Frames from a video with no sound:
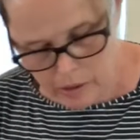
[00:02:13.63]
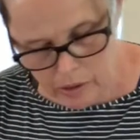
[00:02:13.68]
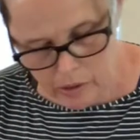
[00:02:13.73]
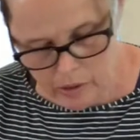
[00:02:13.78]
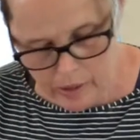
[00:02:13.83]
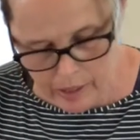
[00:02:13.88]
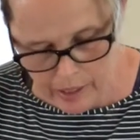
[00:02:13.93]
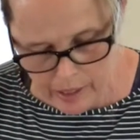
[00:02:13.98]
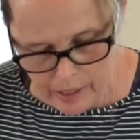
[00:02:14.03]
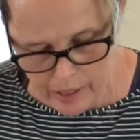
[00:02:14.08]

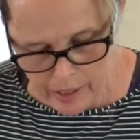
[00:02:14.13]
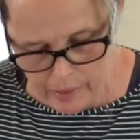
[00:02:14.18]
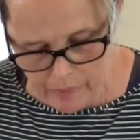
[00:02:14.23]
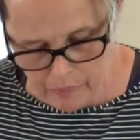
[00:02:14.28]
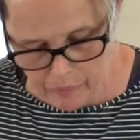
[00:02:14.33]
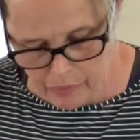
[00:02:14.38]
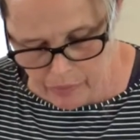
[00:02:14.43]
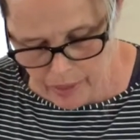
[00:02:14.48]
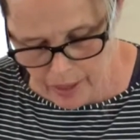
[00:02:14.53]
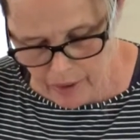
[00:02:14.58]
that
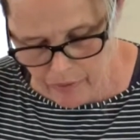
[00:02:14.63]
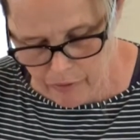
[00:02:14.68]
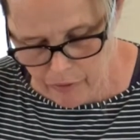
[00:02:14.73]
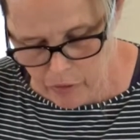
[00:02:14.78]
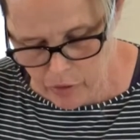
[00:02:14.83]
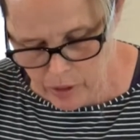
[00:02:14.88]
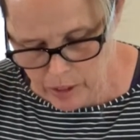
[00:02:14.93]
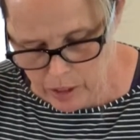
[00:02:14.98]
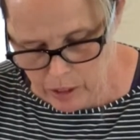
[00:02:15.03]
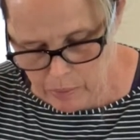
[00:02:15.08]
that
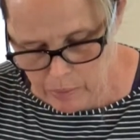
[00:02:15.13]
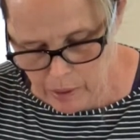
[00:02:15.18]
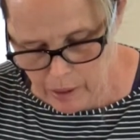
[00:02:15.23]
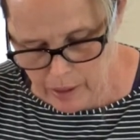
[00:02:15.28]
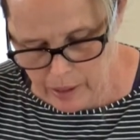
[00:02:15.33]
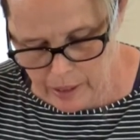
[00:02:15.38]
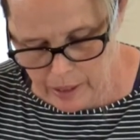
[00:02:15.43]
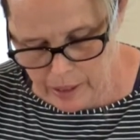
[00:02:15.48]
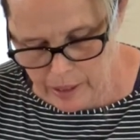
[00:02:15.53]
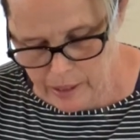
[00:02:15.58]
4-inch mark
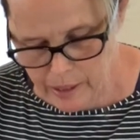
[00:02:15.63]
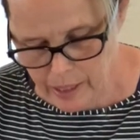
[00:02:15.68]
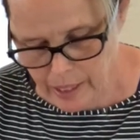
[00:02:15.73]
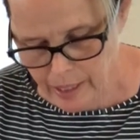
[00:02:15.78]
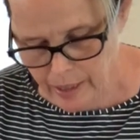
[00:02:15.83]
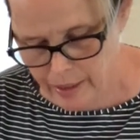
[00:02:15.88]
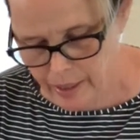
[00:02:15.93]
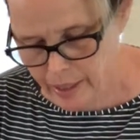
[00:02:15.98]
is at the